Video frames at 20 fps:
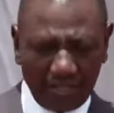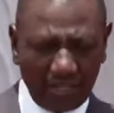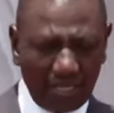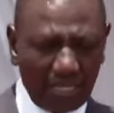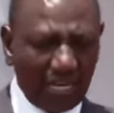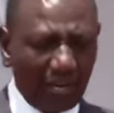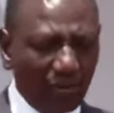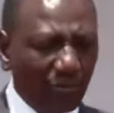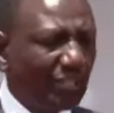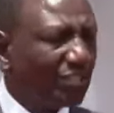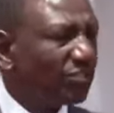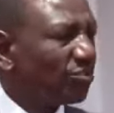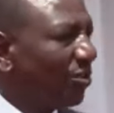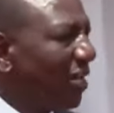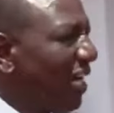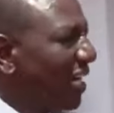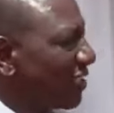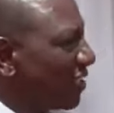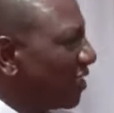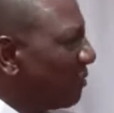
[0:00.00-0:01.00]
And I want to
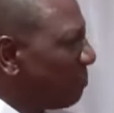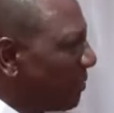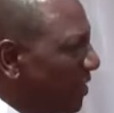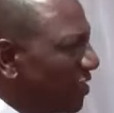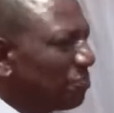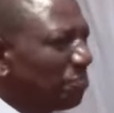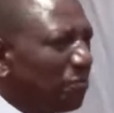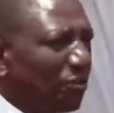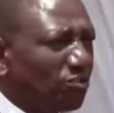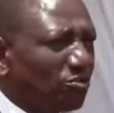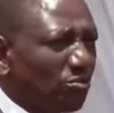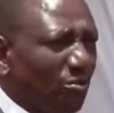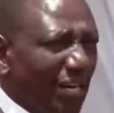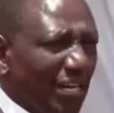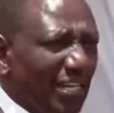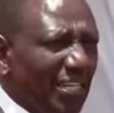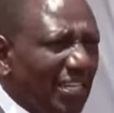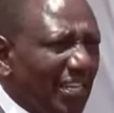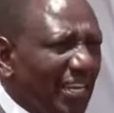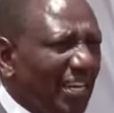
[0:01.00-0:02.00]
ask the principals who
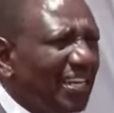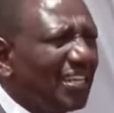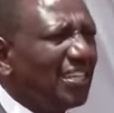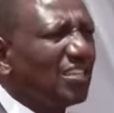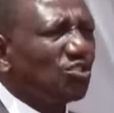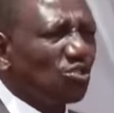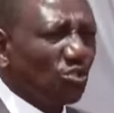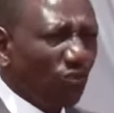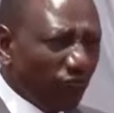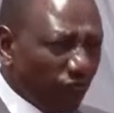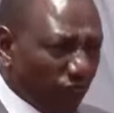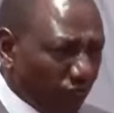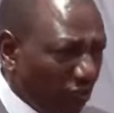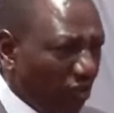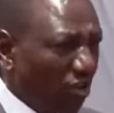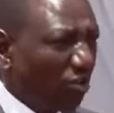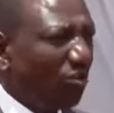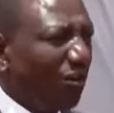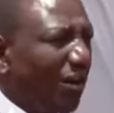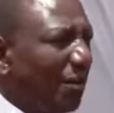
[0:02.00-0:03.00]
are here to
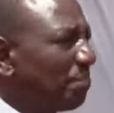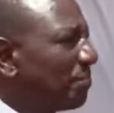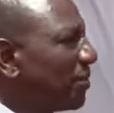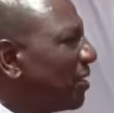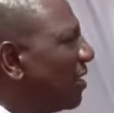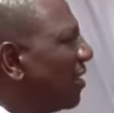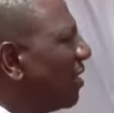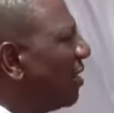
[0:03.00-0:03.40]
follow up